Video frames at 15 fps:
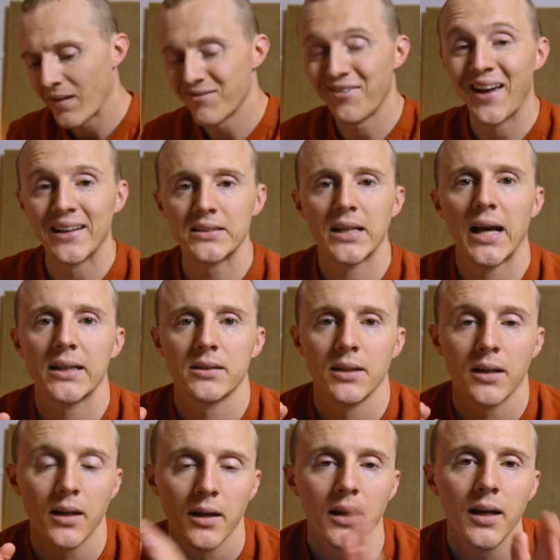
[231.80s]
Fantastic.
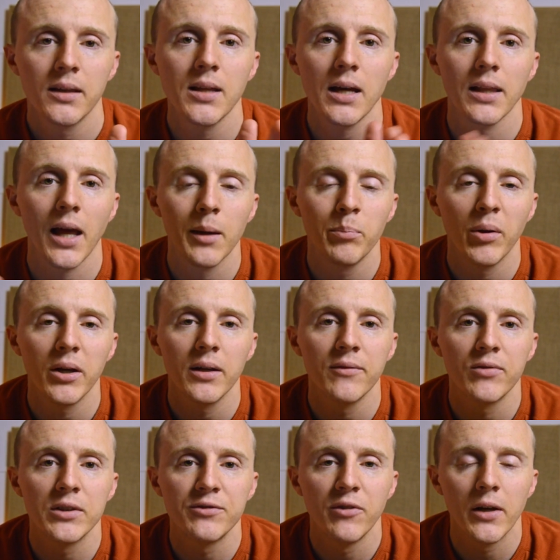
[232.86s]
Hit that like button if
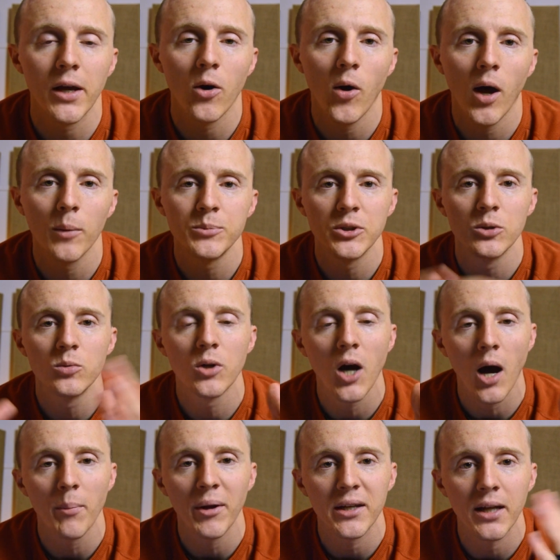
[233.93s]
this video helped you.
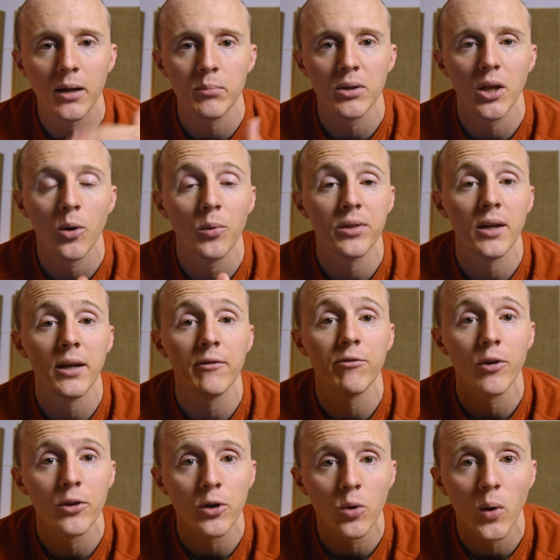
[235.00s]
Comment down below with any
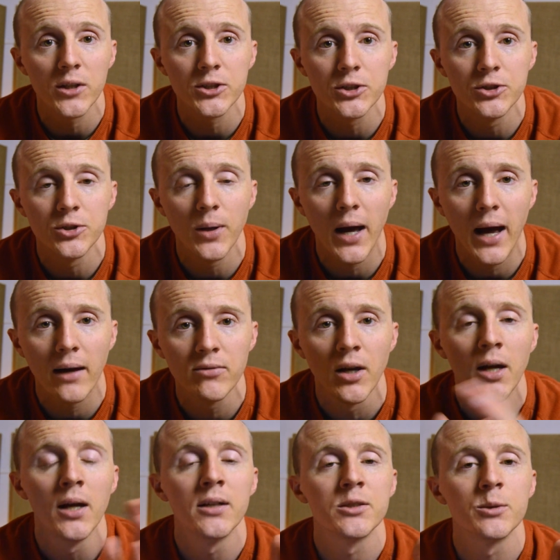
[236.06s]
further questions you have.
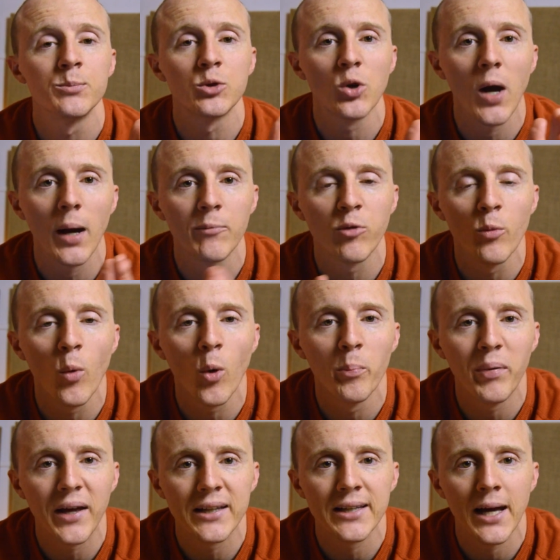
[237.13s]
Subscribe for more
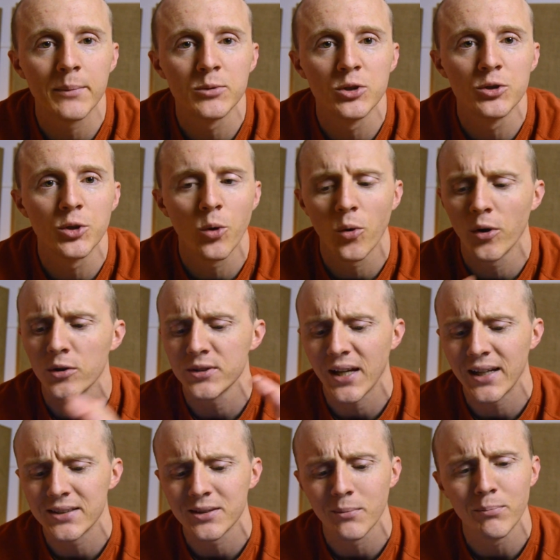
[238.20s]
BandLab tutorials
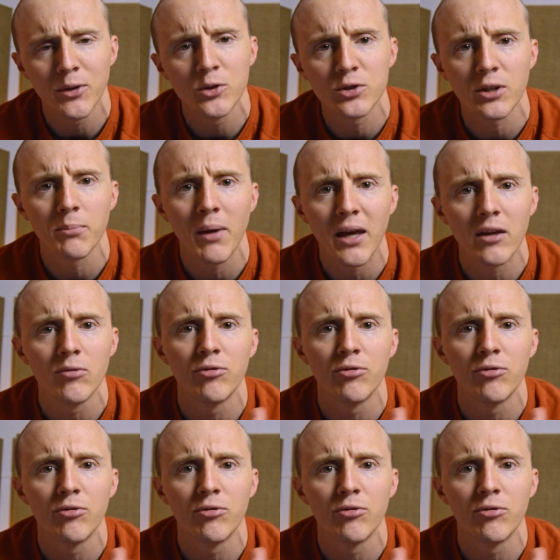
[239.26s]
and some music making